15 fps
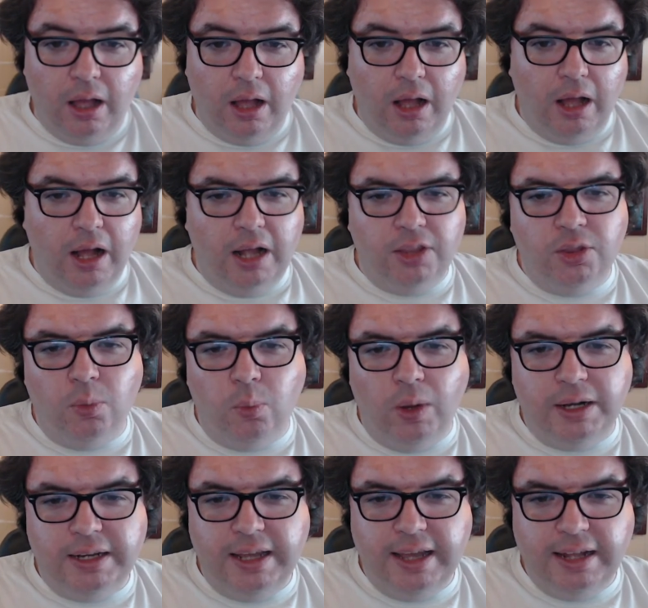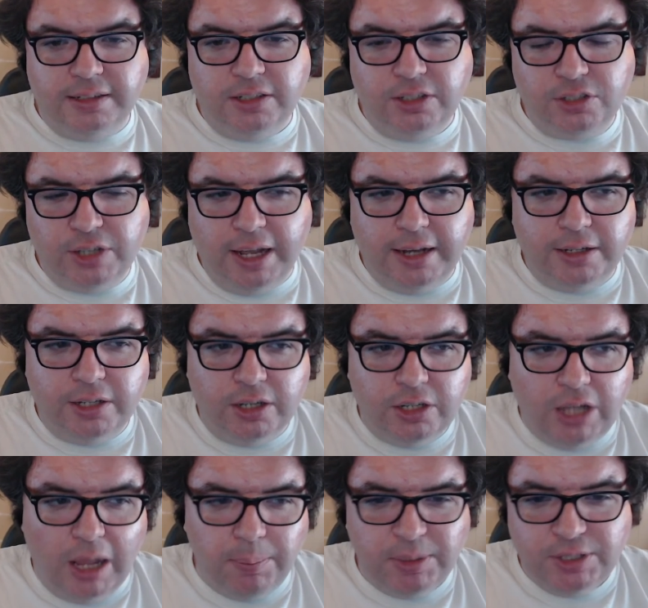On the one hand, on the other hand,
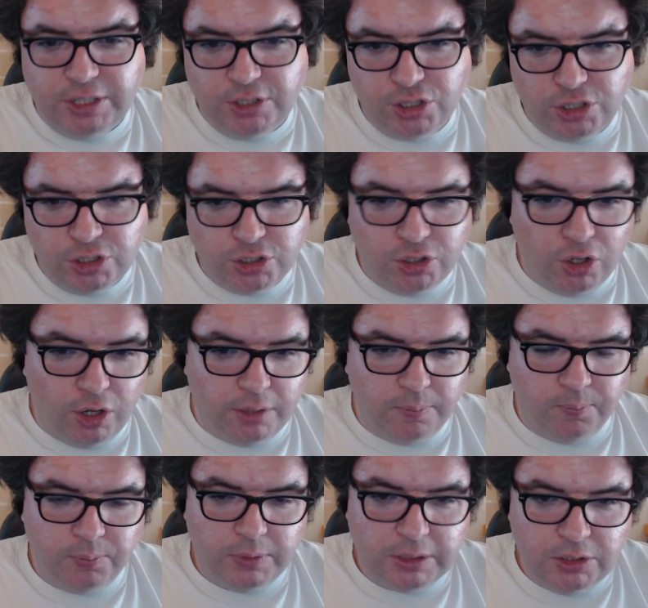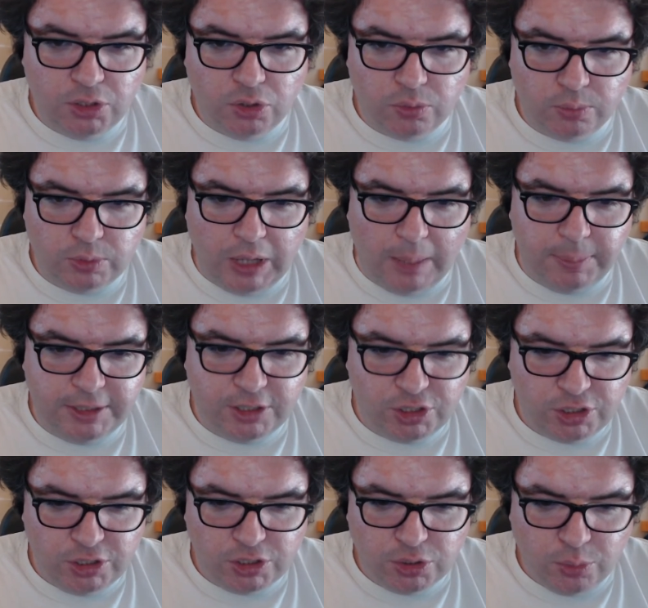competition is good.
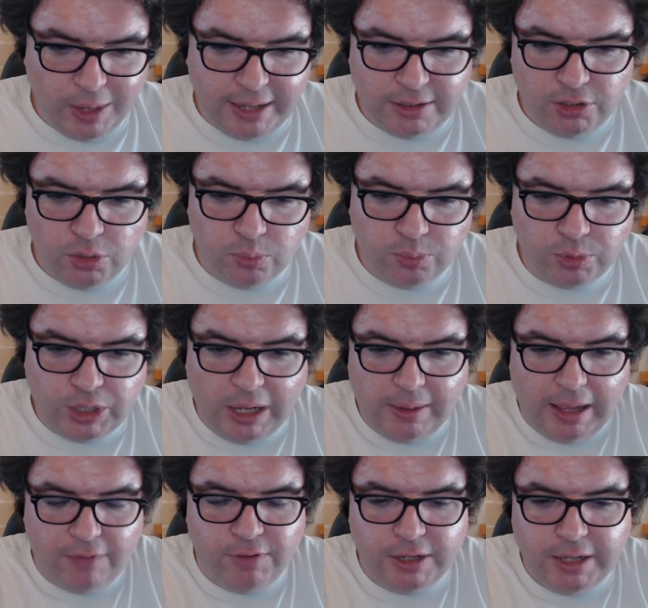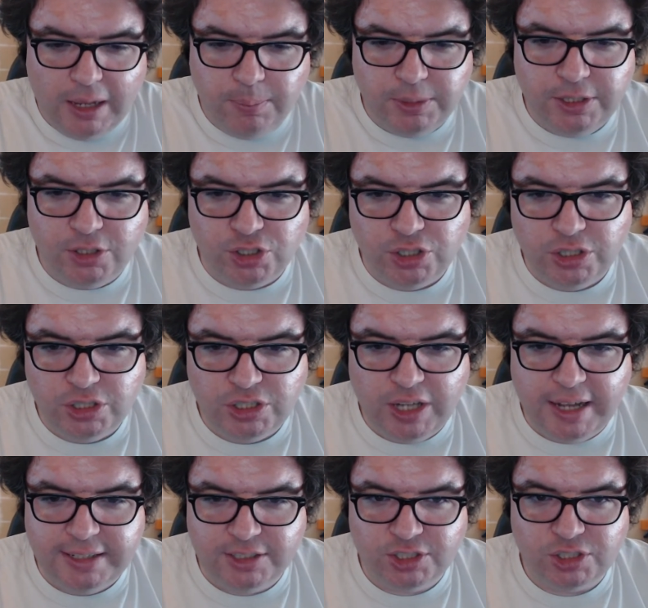Competition is great. You having competition is
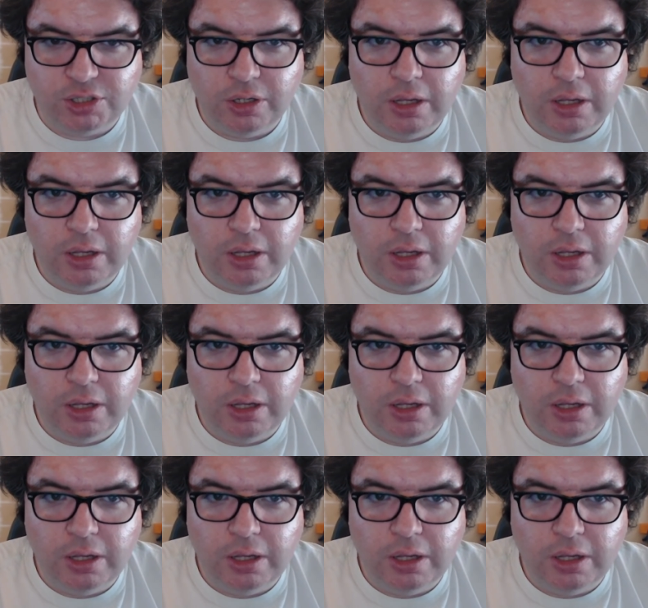nice.